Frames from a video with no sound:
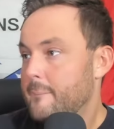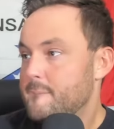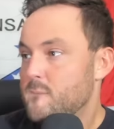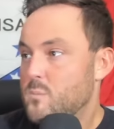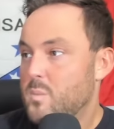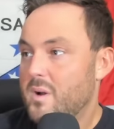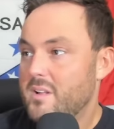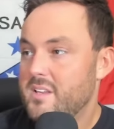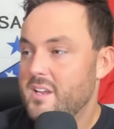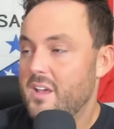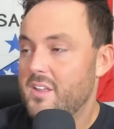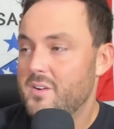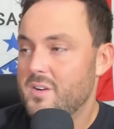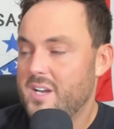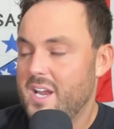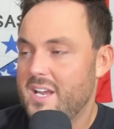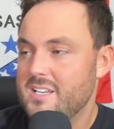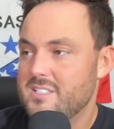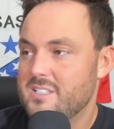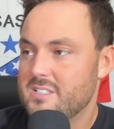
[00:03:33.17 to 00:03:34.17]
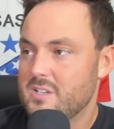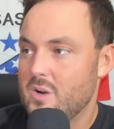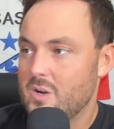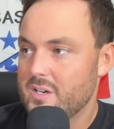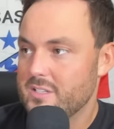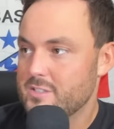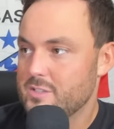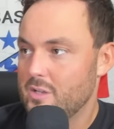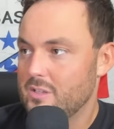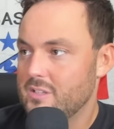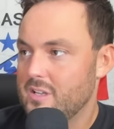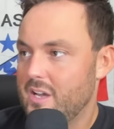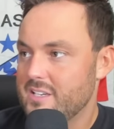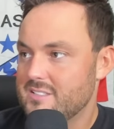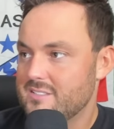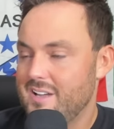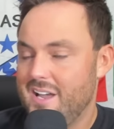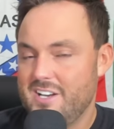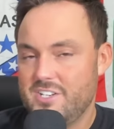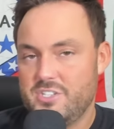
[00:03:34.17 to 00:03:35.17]
But in the other cases, Arkansas
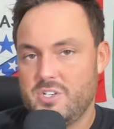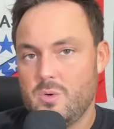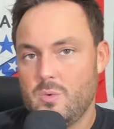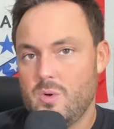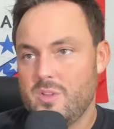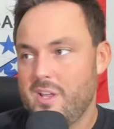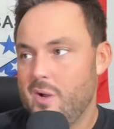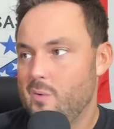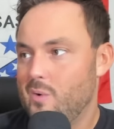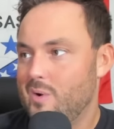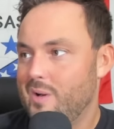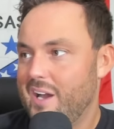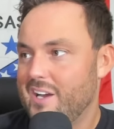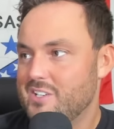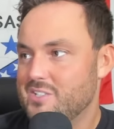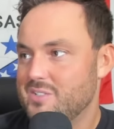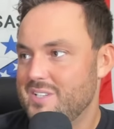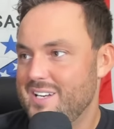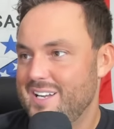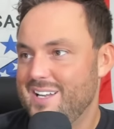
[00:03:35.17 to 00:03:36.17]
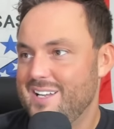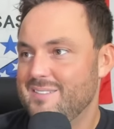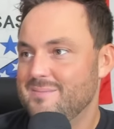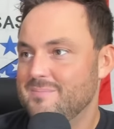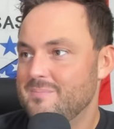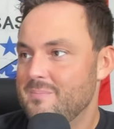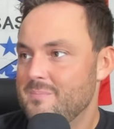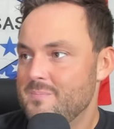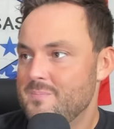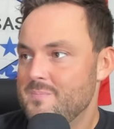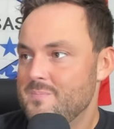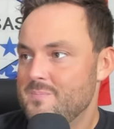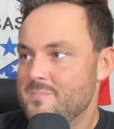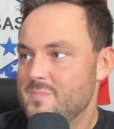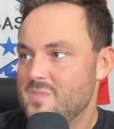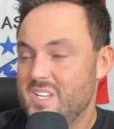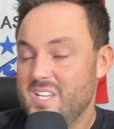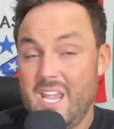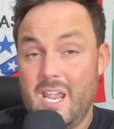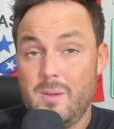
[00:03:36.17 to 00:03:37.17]
lost last year where they were actually in
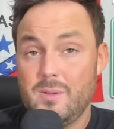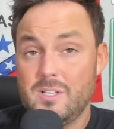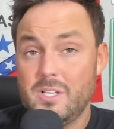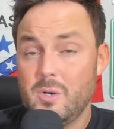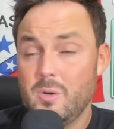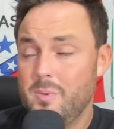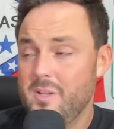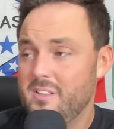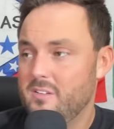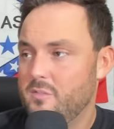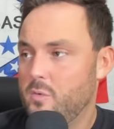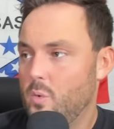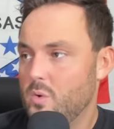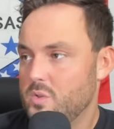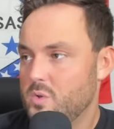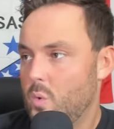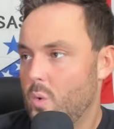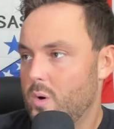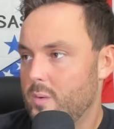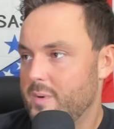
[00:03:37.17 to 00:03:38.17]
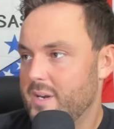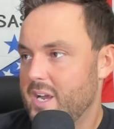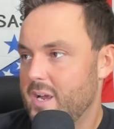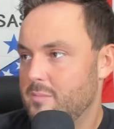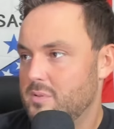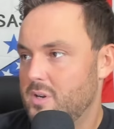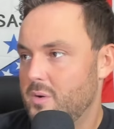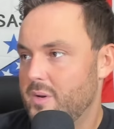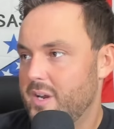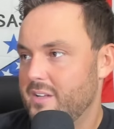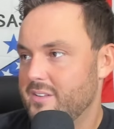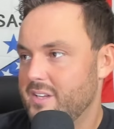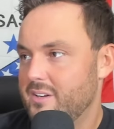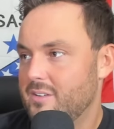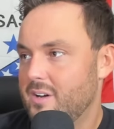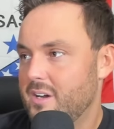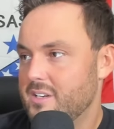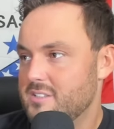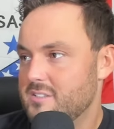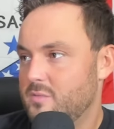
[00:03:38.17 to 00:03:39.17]
the game a little bit in the fourth quarter, but got blown out. They
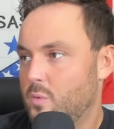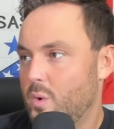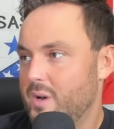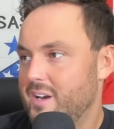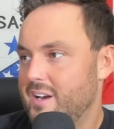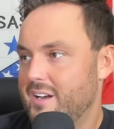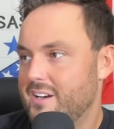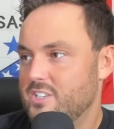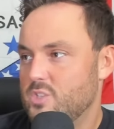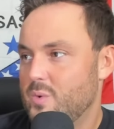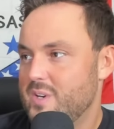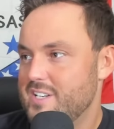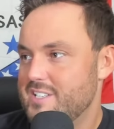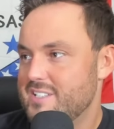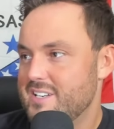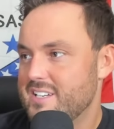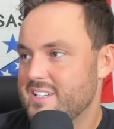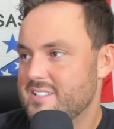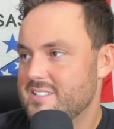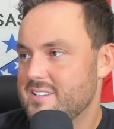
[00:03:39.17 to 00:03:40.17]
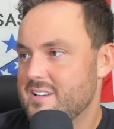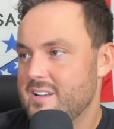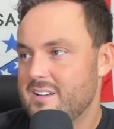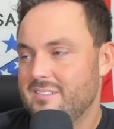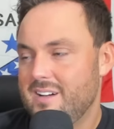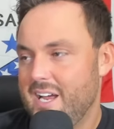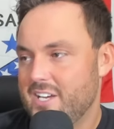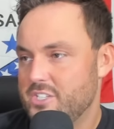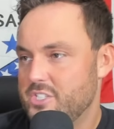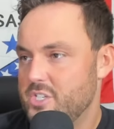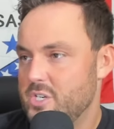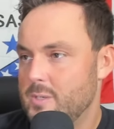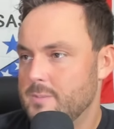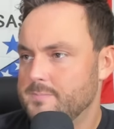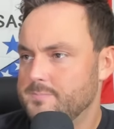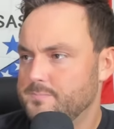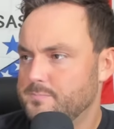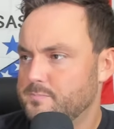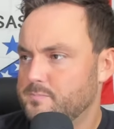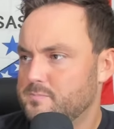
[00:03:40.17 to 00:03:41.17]
lost 49-26 last year.
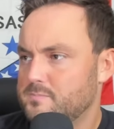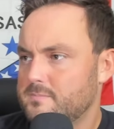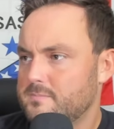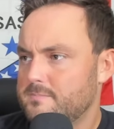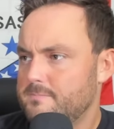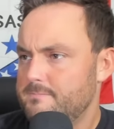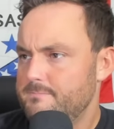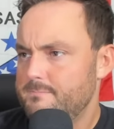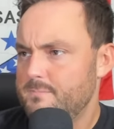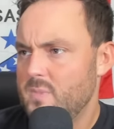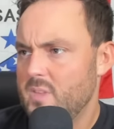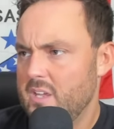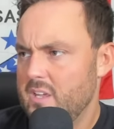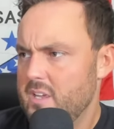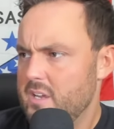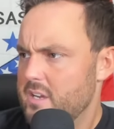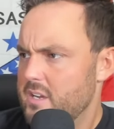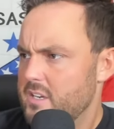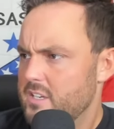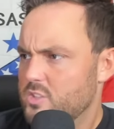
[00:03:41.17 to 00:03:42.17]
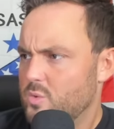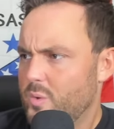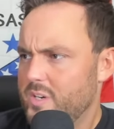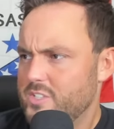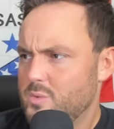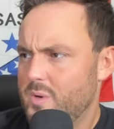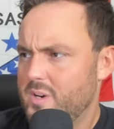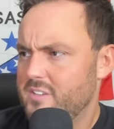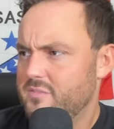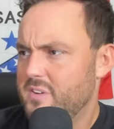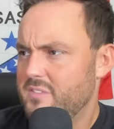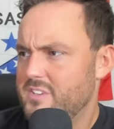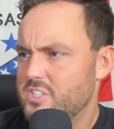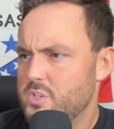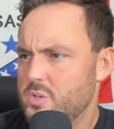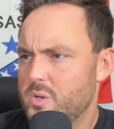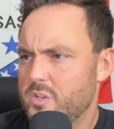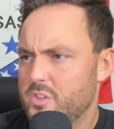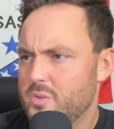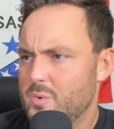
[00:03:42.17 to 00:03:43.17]
2020,
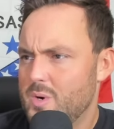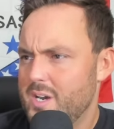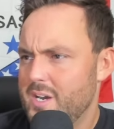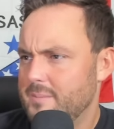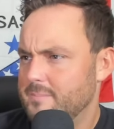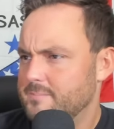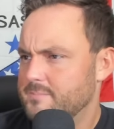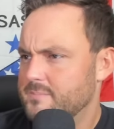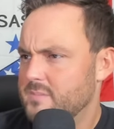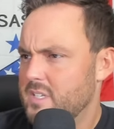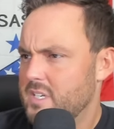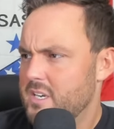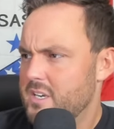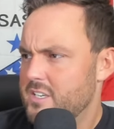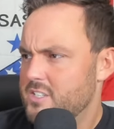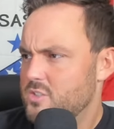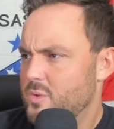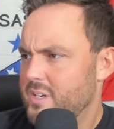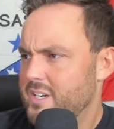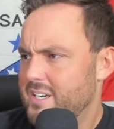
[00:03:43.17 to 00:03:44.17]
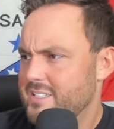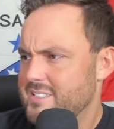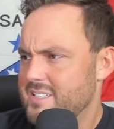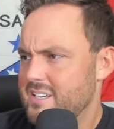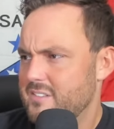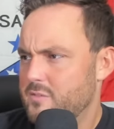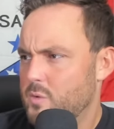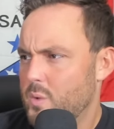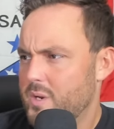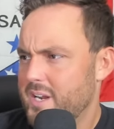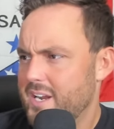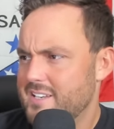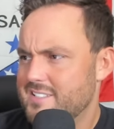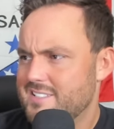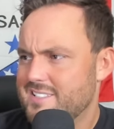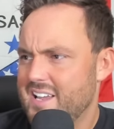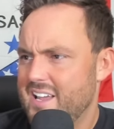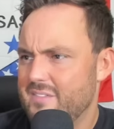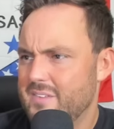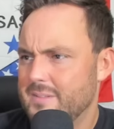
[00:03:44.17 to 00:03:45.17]
52-3. 2019,
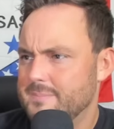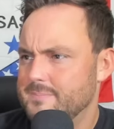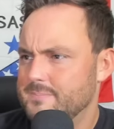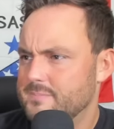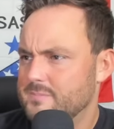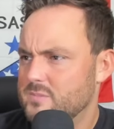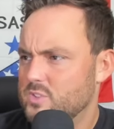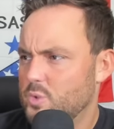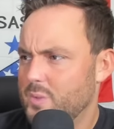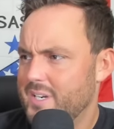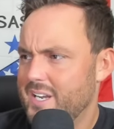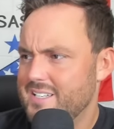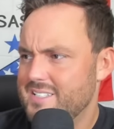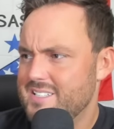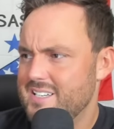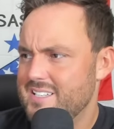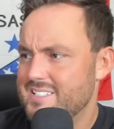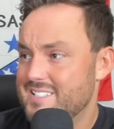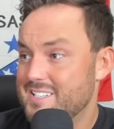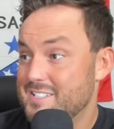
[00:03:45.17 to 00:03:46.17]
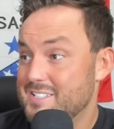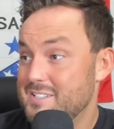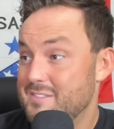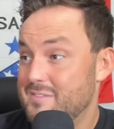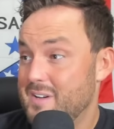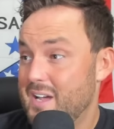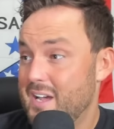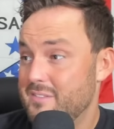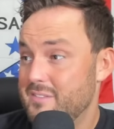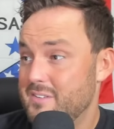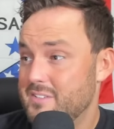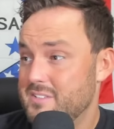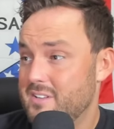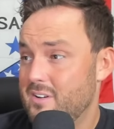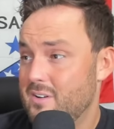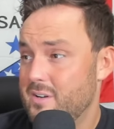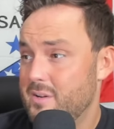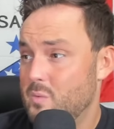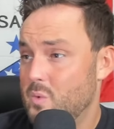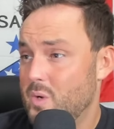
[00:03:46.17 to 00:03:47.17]
48-7. 2018,
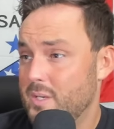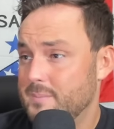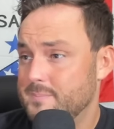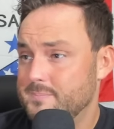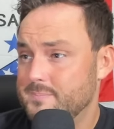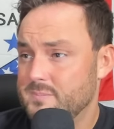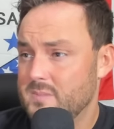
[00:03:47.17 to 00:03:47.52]
65-31.